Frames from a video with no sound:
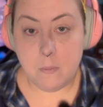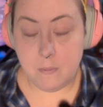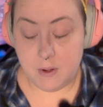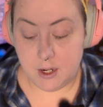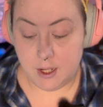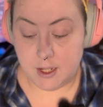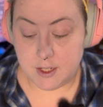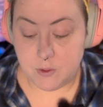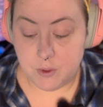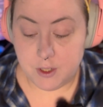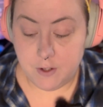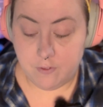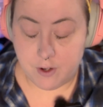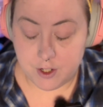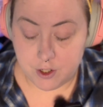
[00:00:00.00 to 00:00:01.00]
But it gets
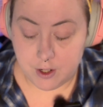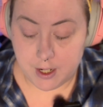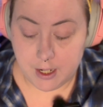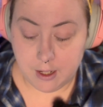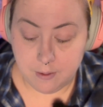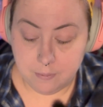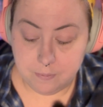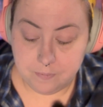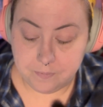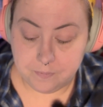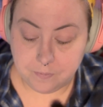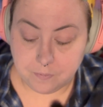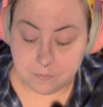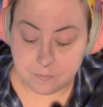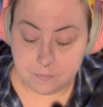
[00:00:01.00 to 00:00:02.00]
really frustrating.
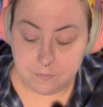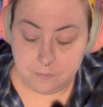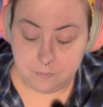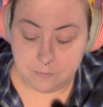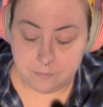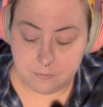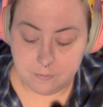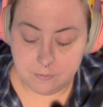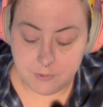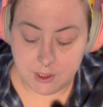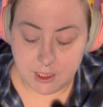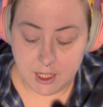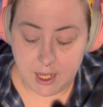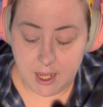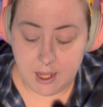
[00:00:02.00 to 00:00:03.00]

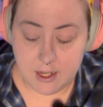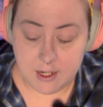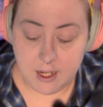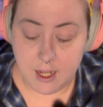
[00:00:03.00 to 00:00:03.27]
And